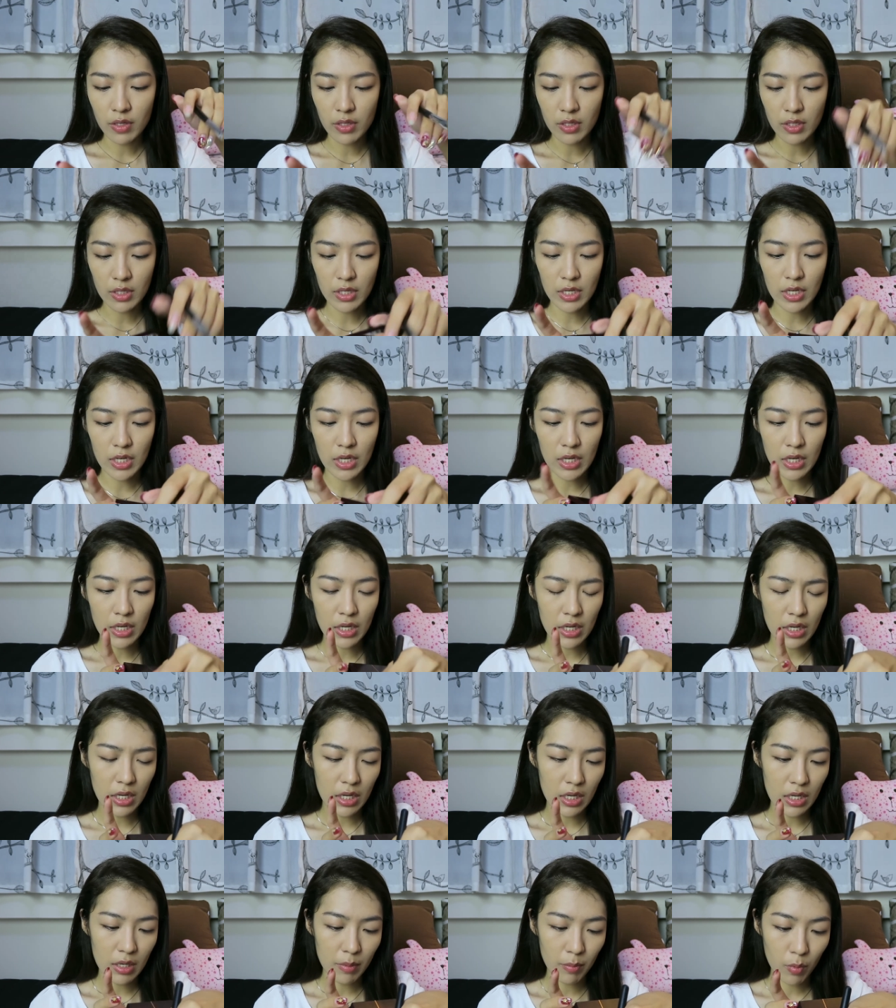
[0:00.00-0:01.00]

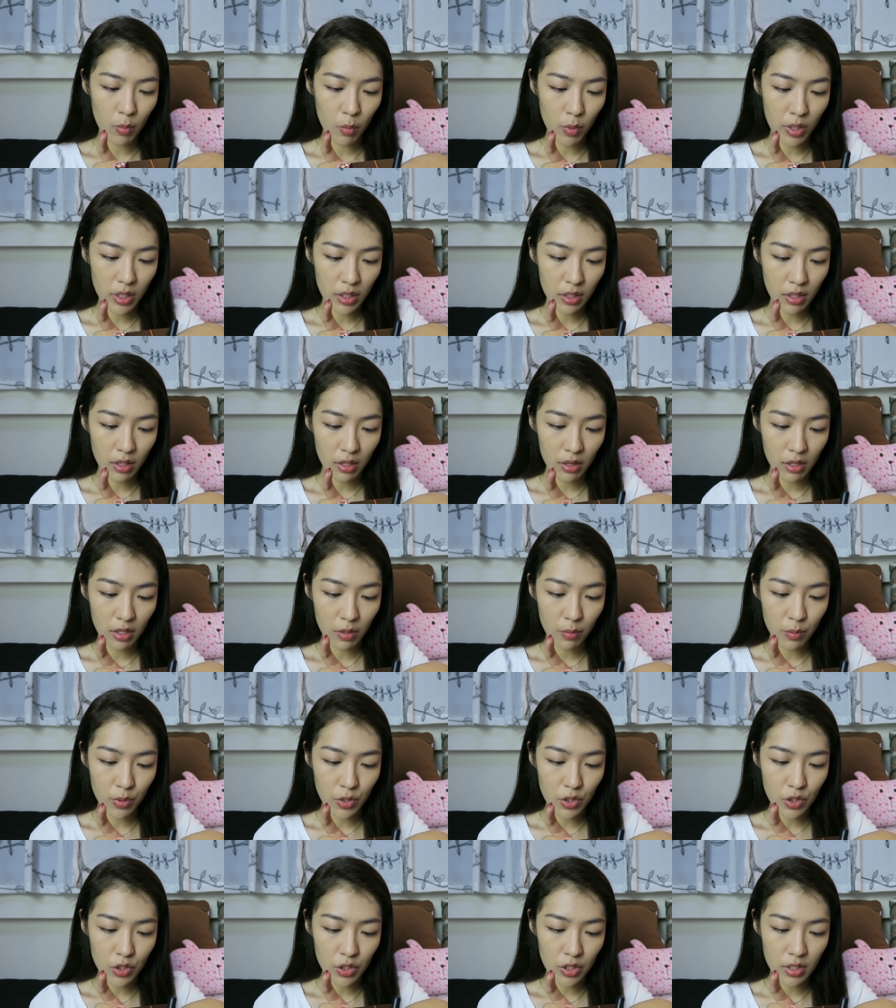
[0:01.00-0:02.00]
the number 1 color,
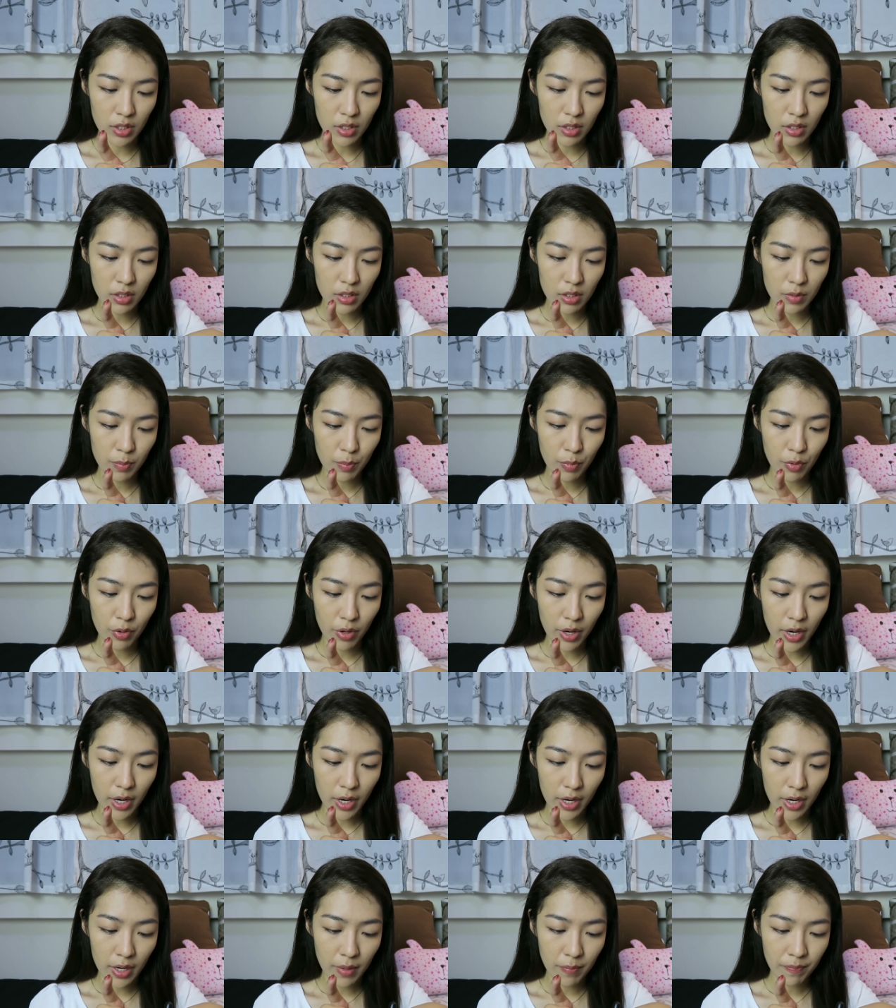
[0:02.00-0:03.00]
which is
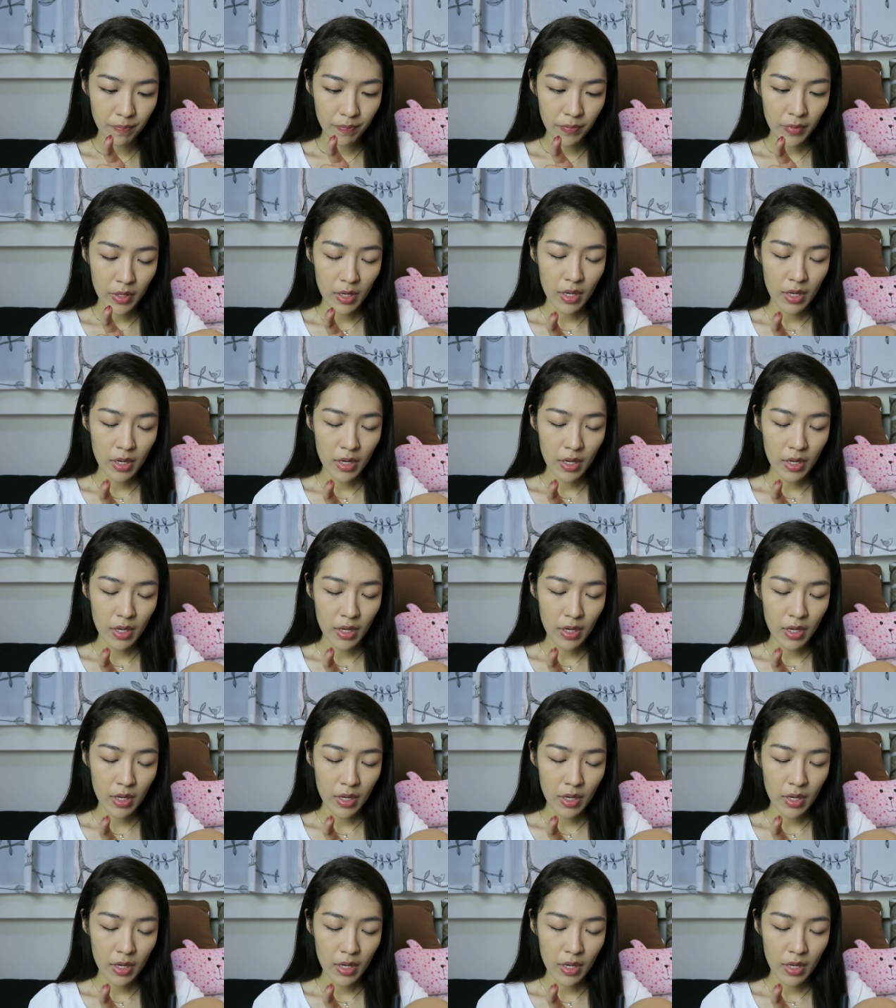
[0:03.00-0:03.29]
Prime,